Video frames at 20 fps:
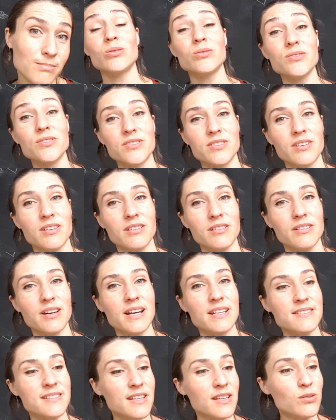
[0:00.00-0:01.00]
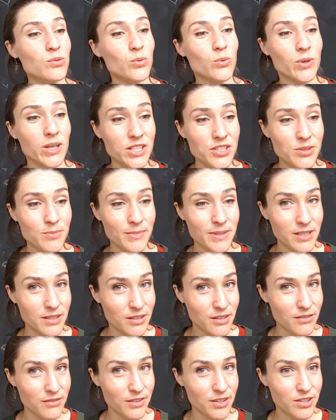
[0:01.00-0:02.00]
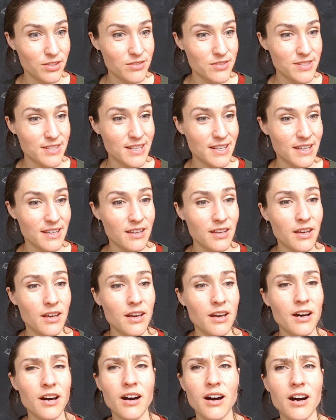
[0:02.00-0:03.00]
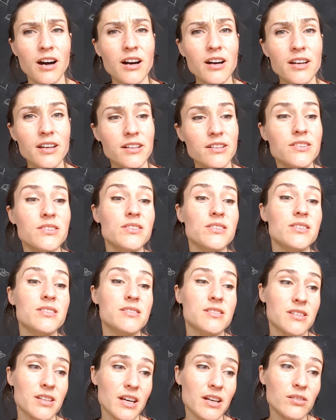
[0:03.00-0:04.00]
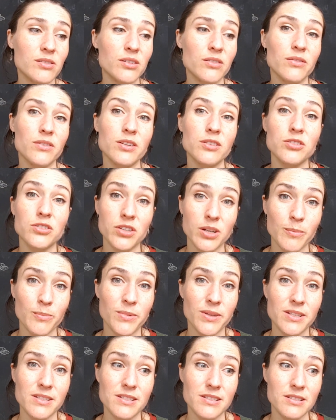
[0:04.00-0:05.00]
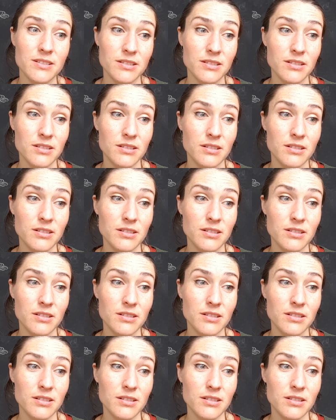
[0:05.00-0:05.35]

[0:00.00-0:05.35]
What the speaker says: Also, I set watchmen over you, saying, hearken to the sound of the trumpet.